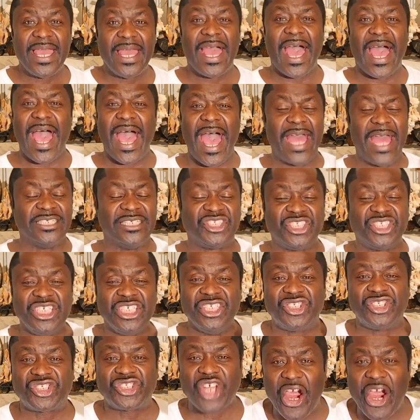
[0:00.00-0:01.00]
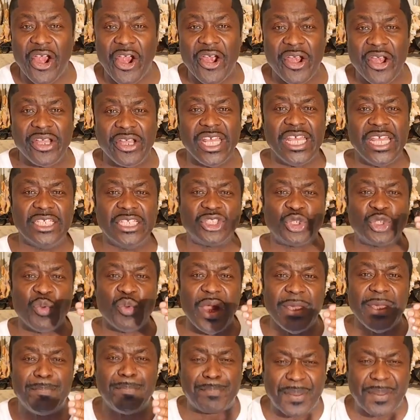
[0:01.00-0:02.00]
and she turned into
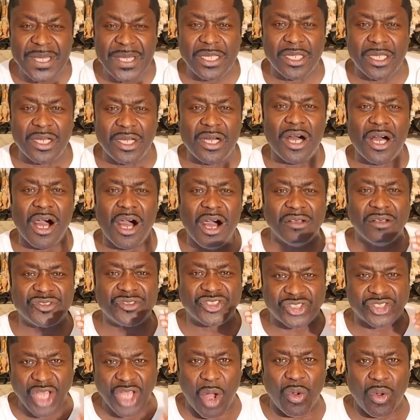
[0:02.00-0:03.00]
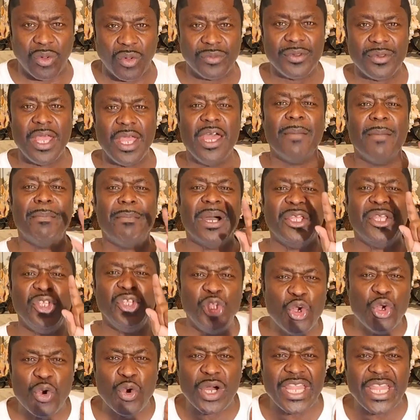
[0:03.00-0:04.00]
a pillar of salt. But
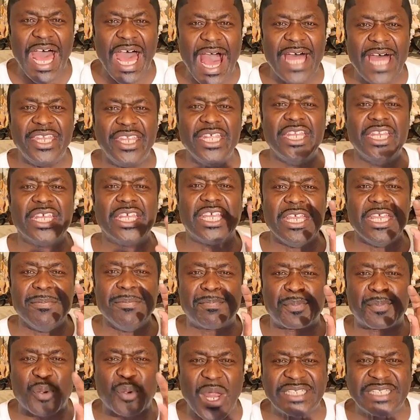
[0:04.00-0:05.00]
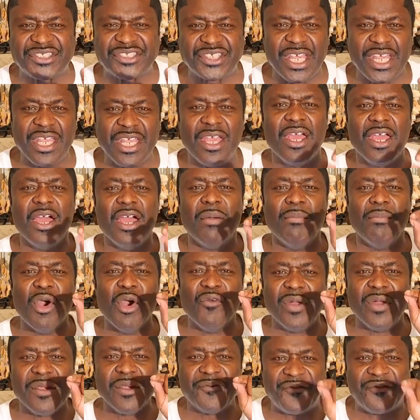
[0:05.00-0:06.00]
you and I need to keep pressing,
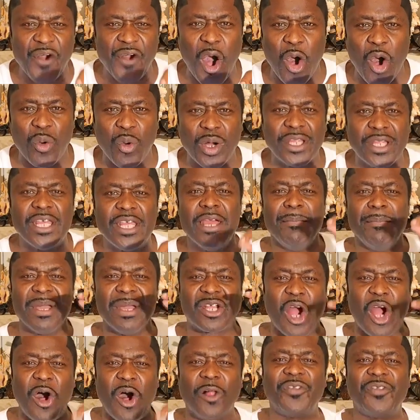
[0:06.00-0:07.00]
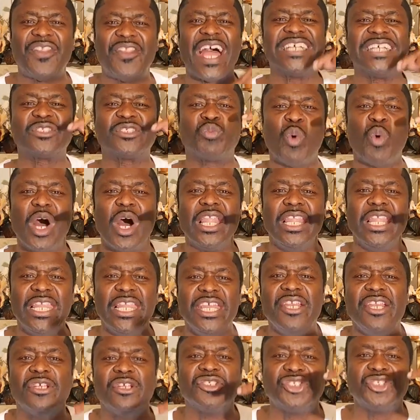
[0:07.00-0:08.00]
moving forward, because that's what
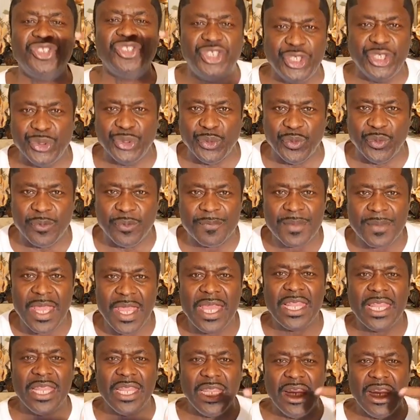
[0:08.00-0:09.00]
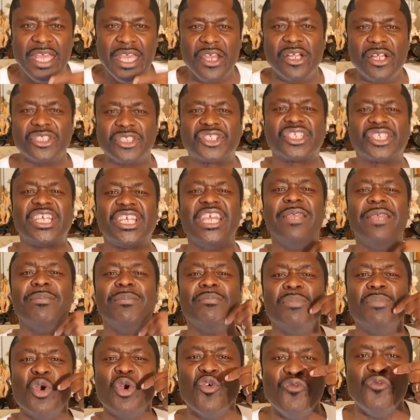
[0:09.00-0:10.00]
leaders do. Leaders keep
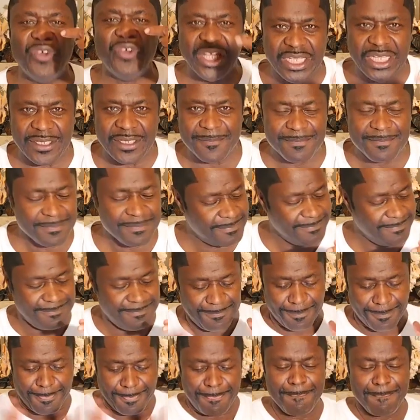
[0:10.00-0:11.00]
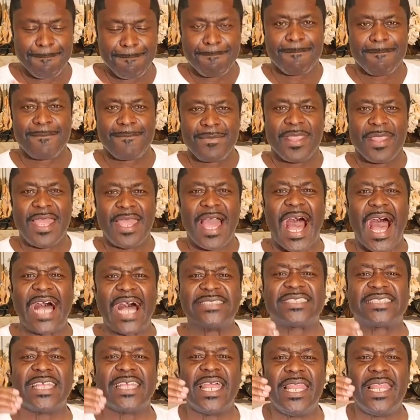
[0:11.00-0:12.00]
moving. I
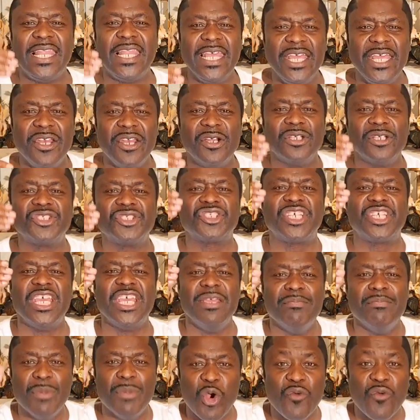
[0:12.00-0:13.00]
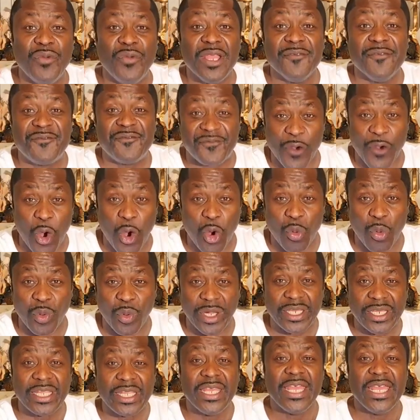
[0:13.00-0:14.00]
said leaders keep moving
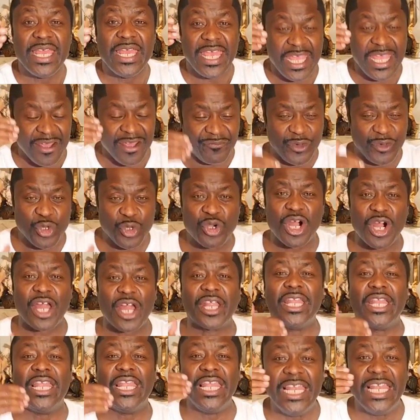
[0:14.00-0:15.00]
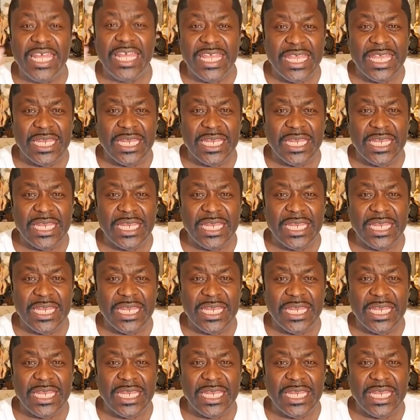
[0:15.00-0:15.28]
forward. If you're going to lead,